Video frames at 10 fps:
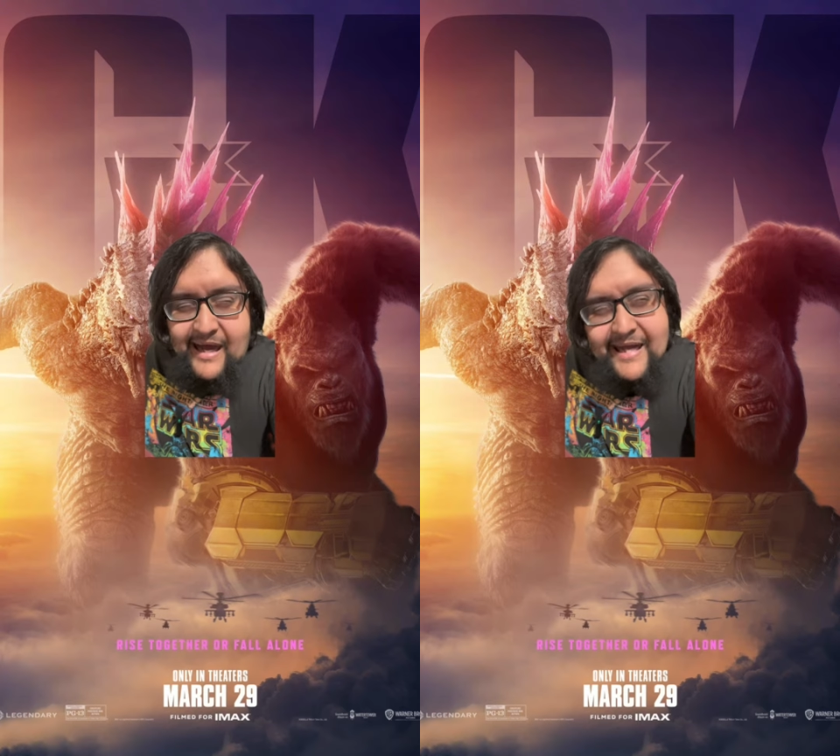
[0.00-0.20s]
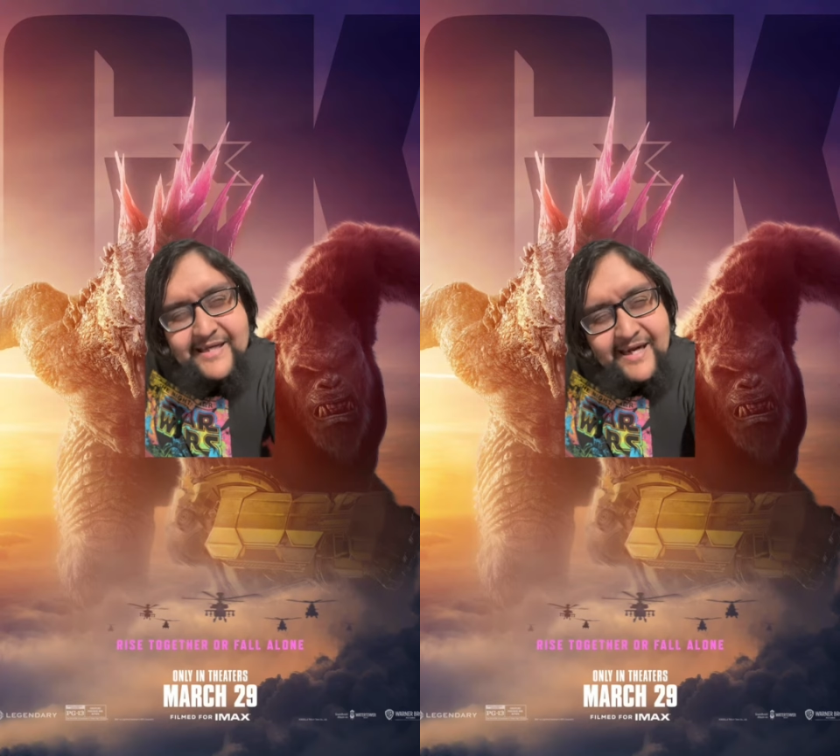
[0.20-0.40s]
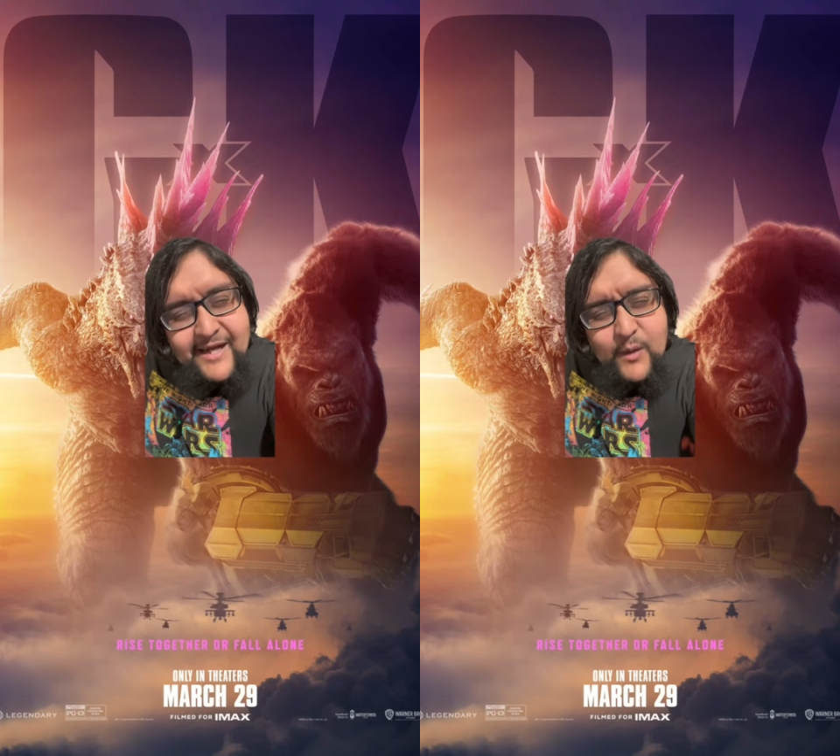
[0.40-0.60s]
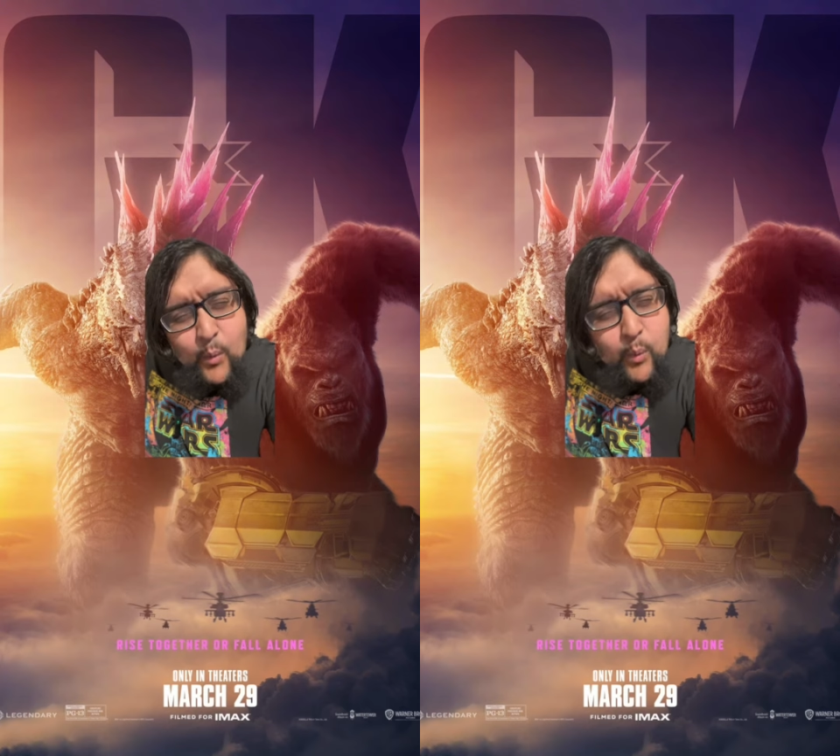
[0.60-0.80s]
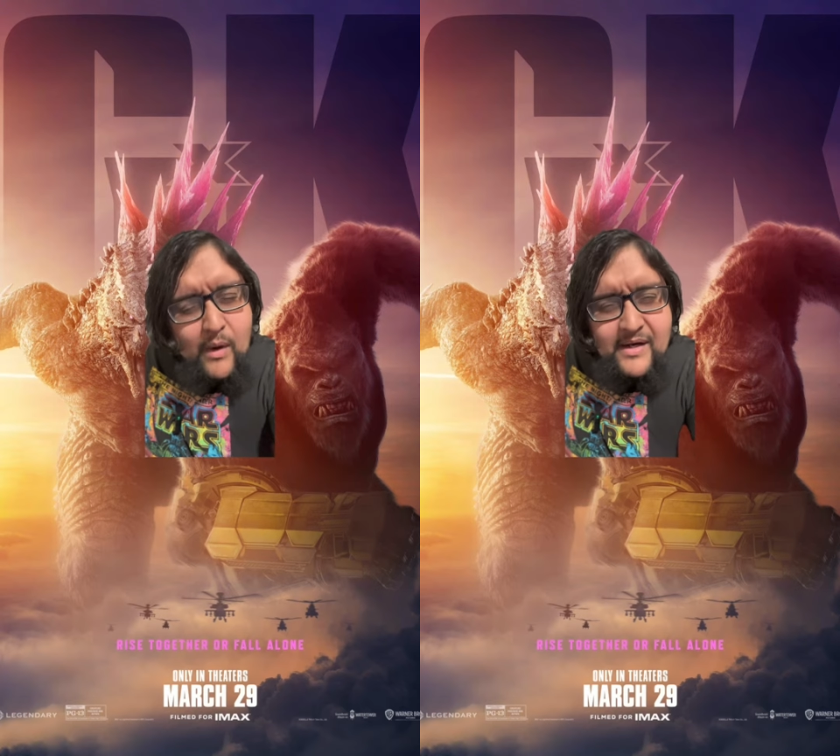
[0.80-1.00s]
I kind
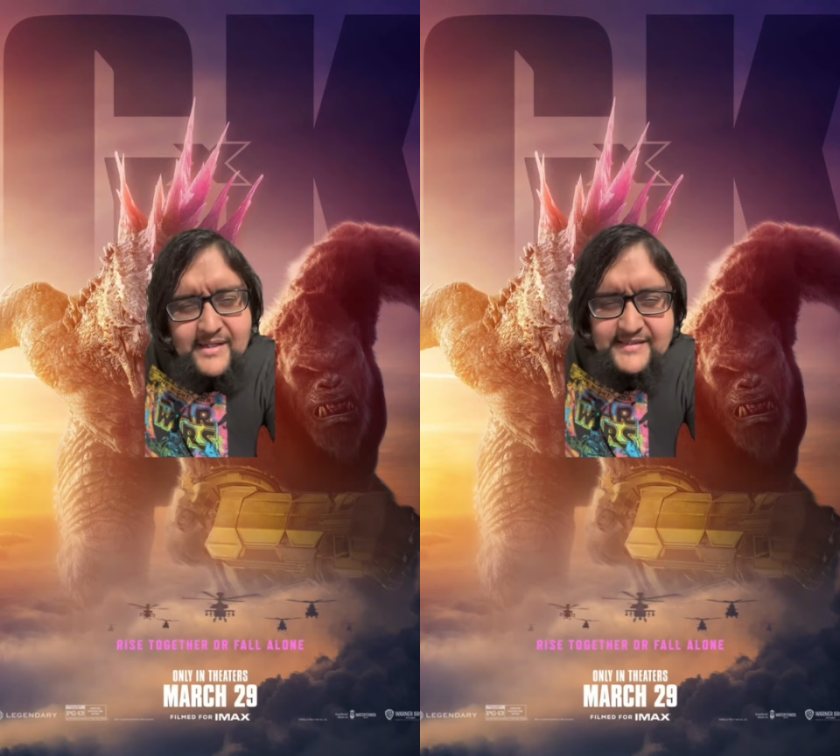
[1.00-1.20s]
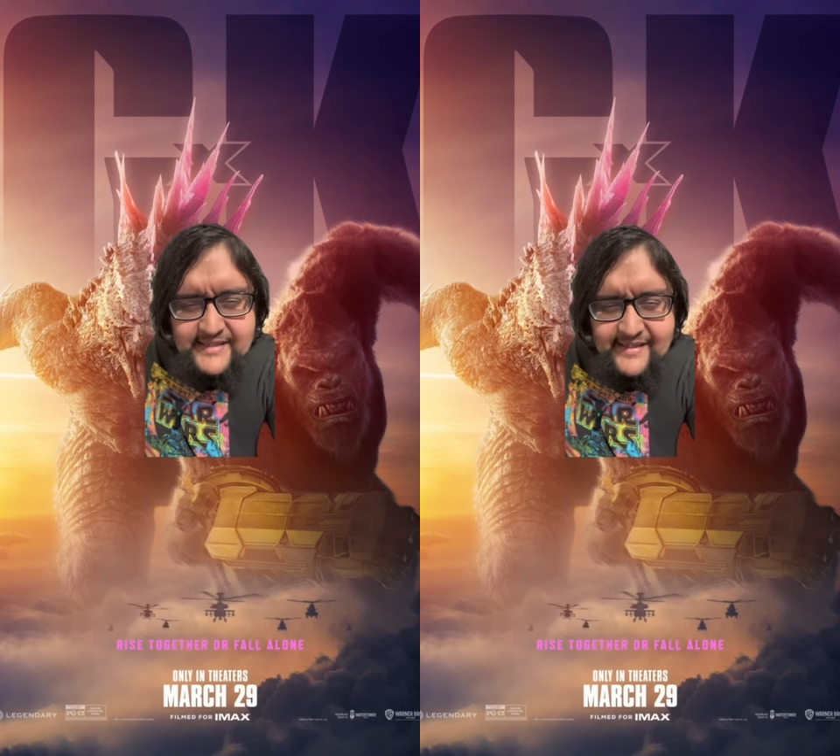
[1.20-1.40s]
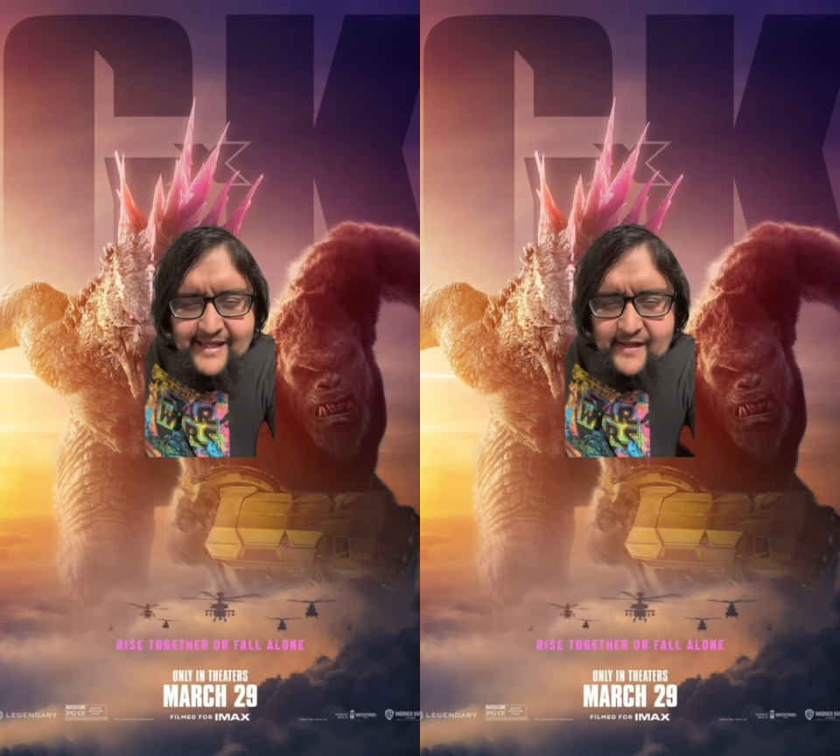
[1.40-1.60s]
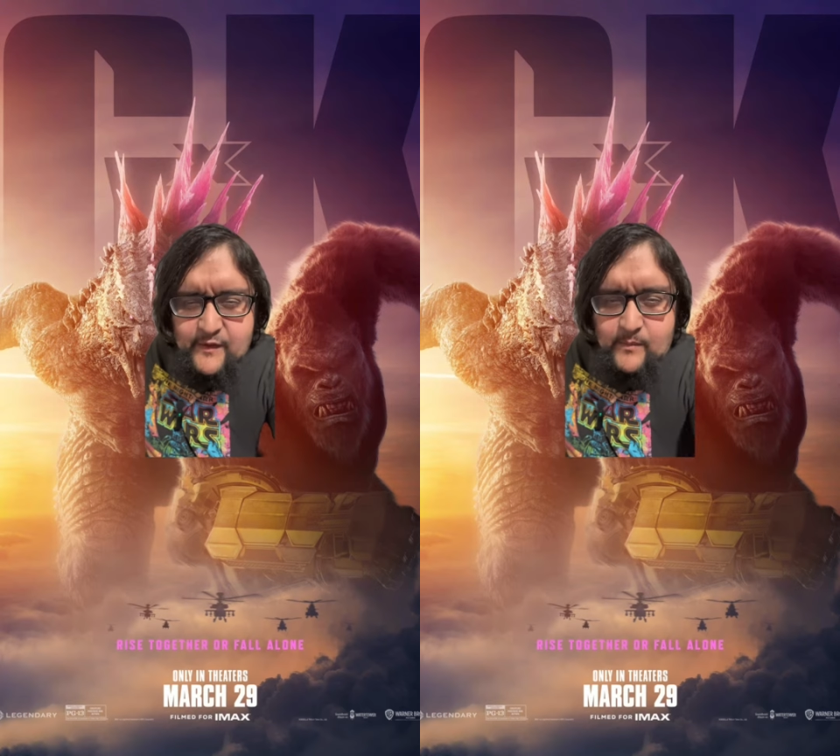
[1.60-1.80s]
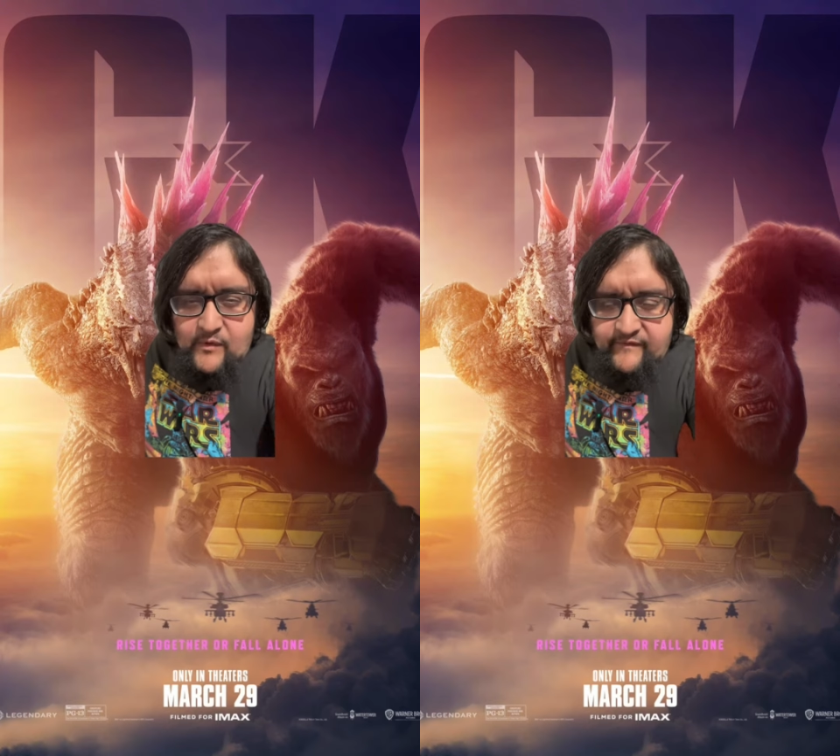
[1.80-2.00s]
of wanted to see that in
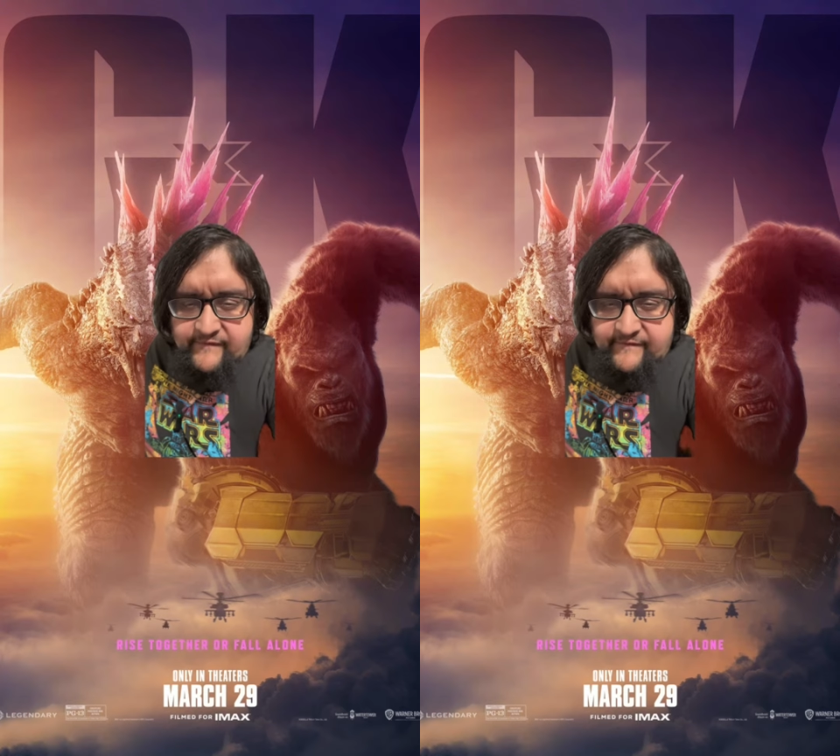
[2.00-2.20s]
the movie